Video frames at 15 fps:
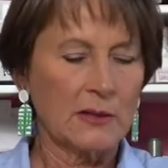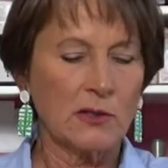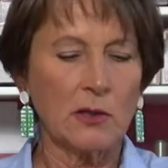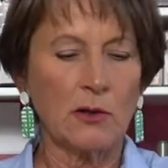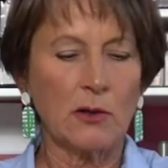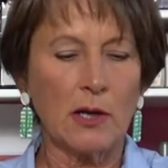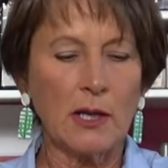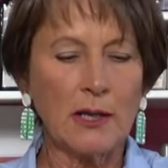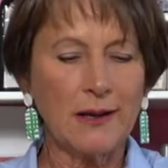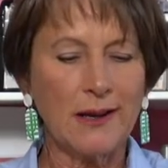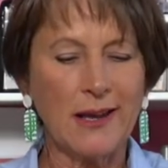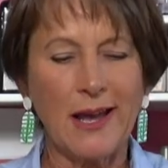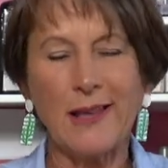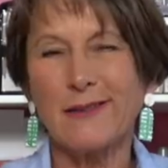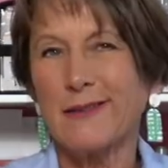So you're going to
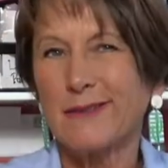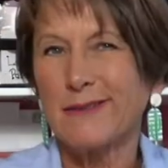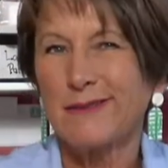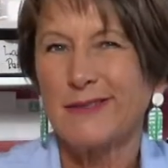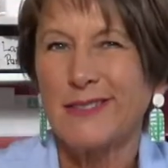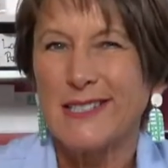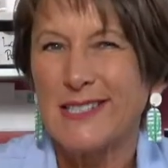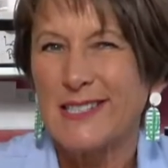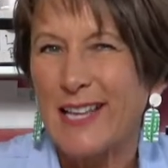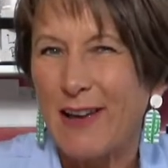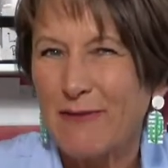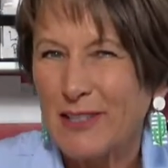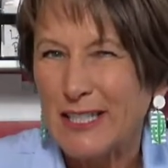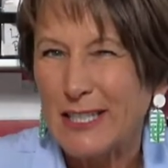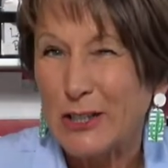get
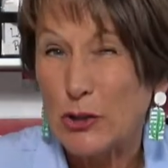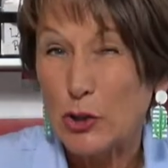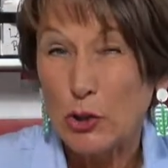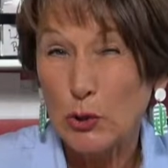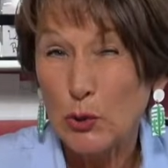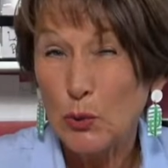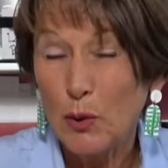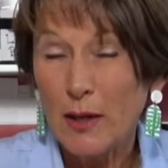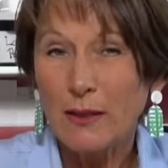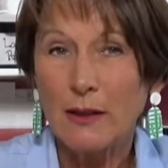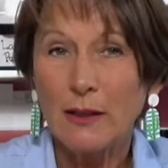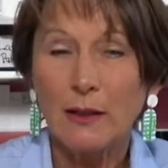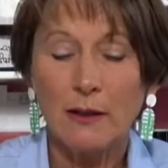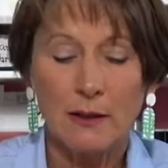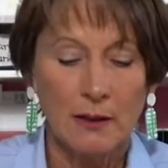72, I
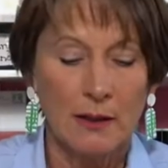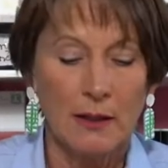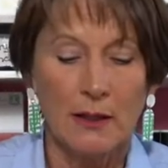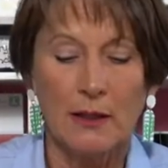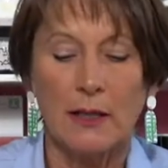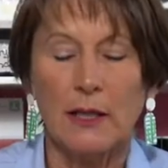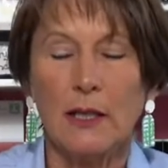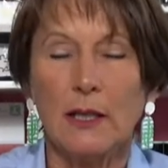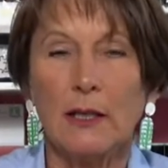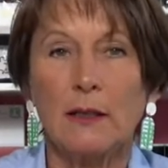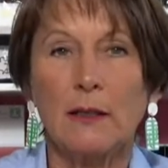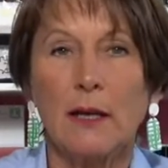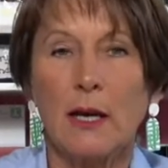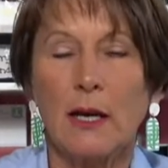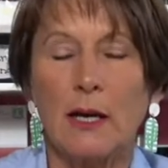think,
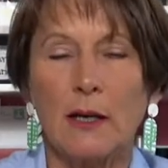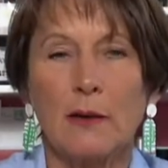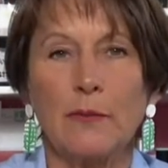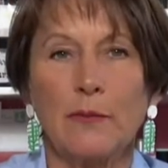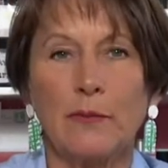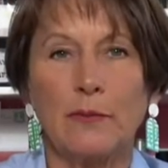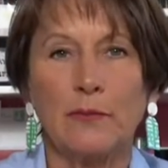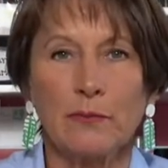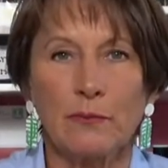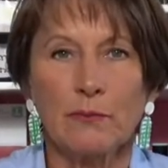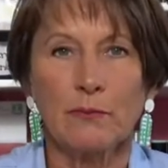in um,